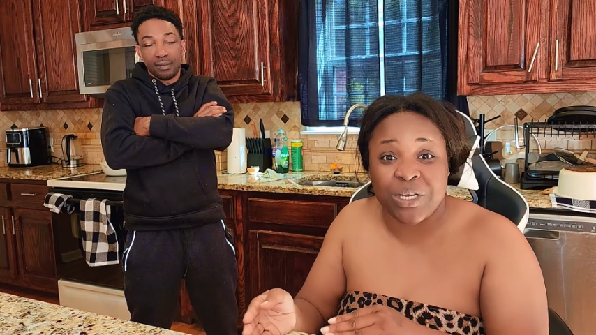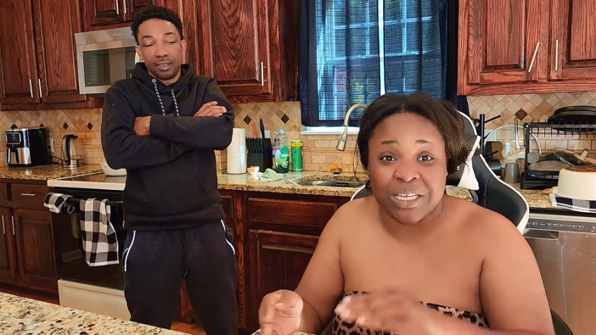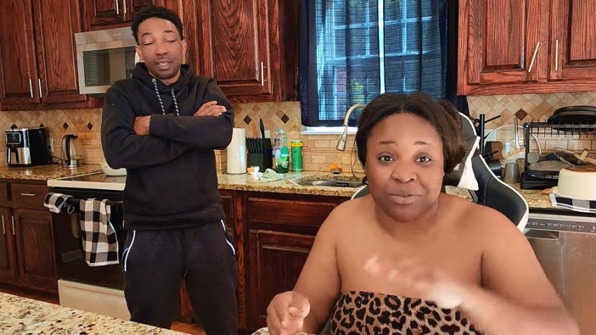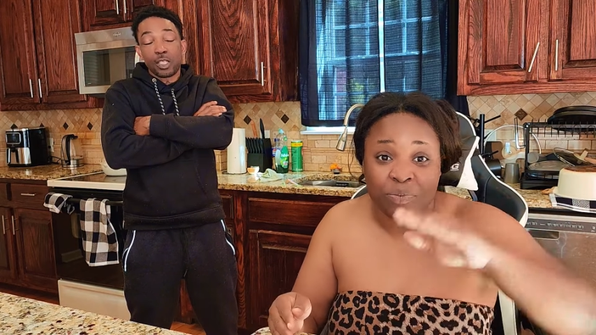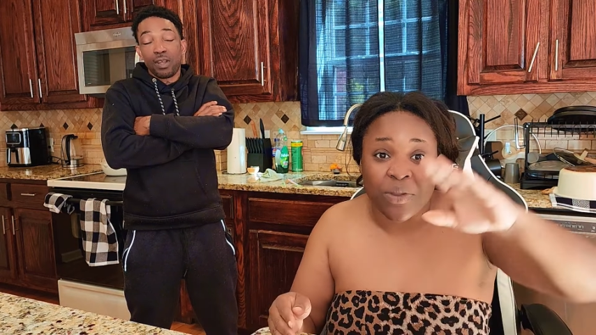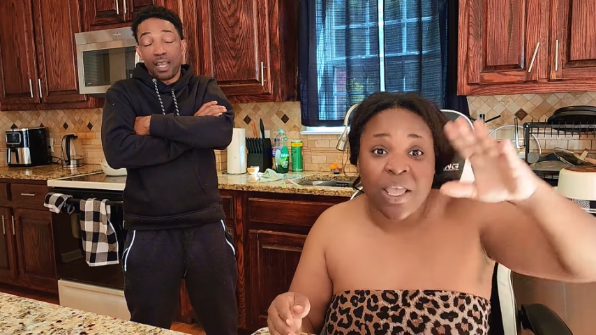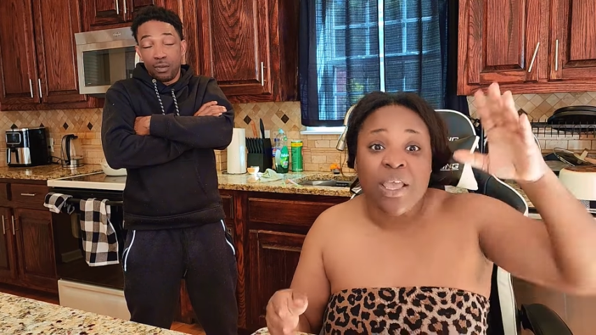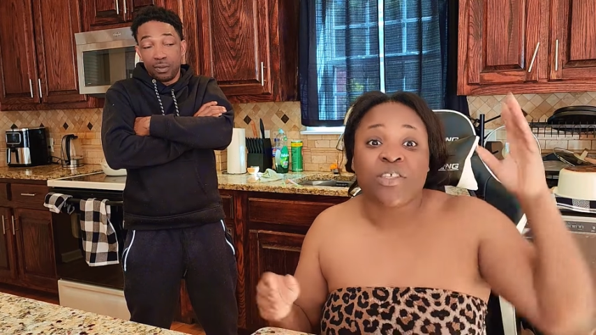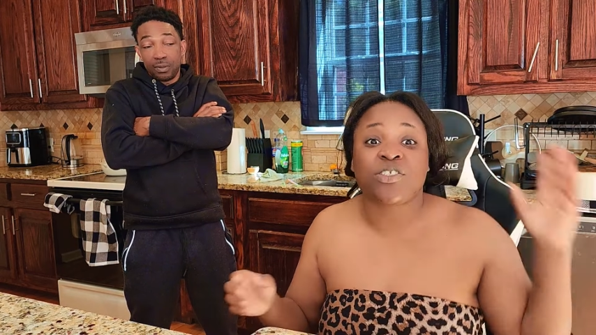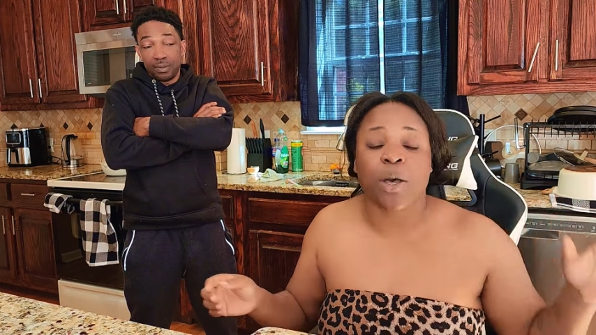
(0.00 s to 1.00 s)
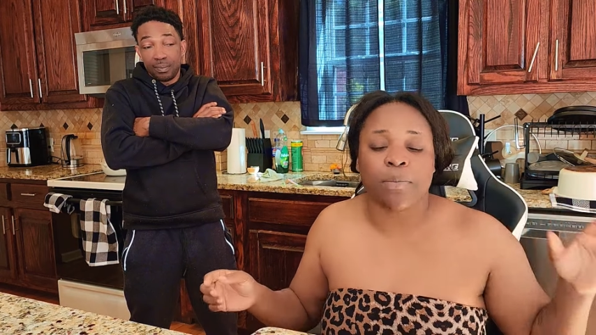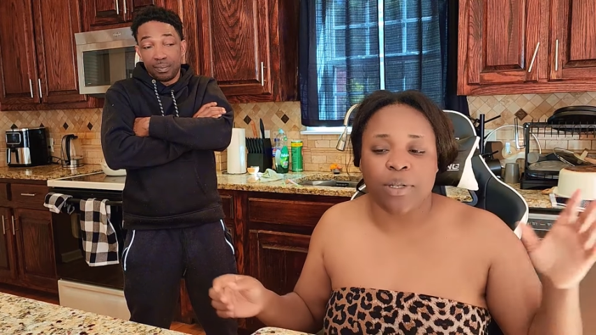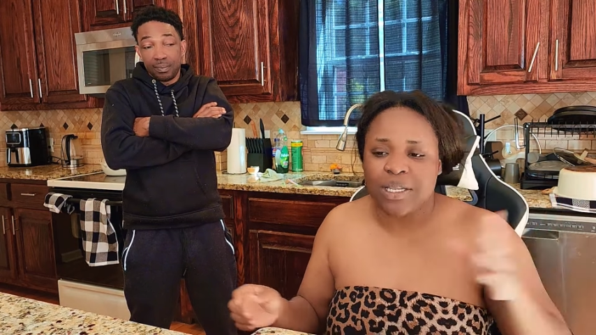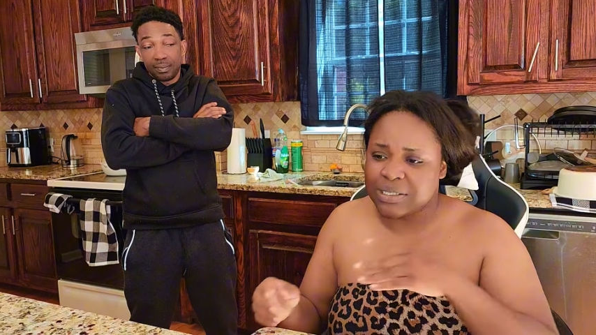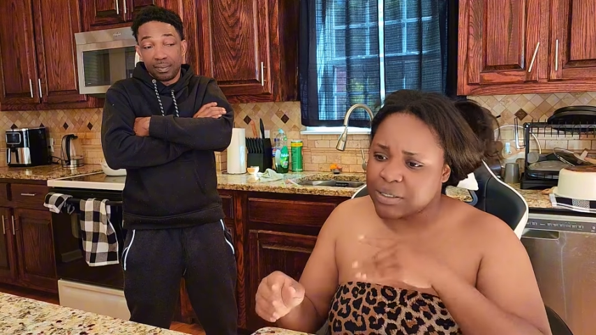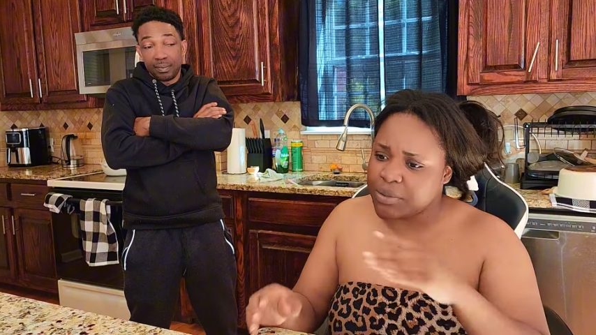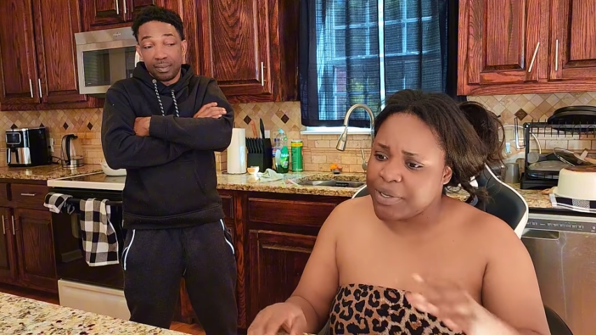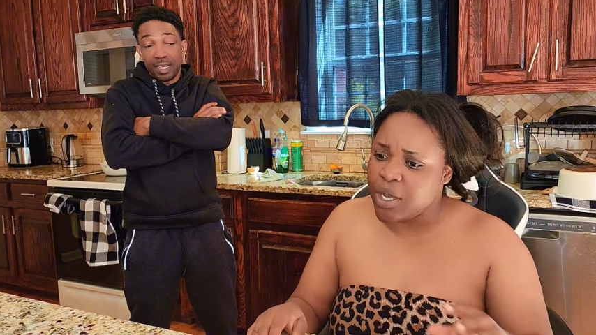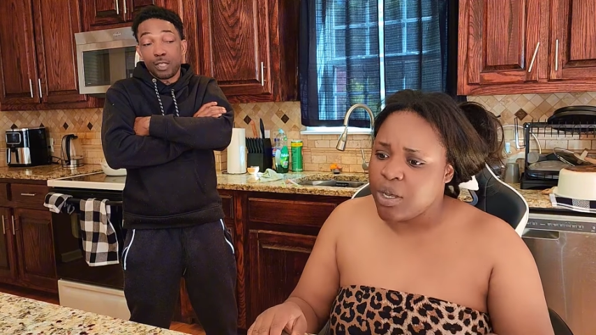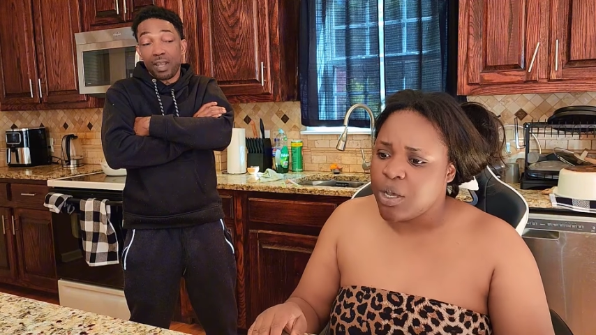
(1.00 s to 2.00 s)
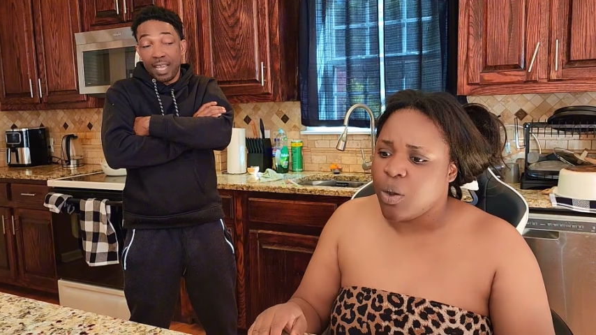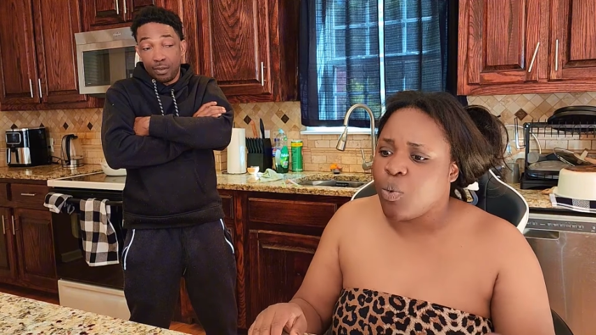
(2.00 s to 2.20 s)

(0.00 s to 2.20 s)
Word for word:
Speaker 1: So that's what I do. Some listen to me now. That's what I do.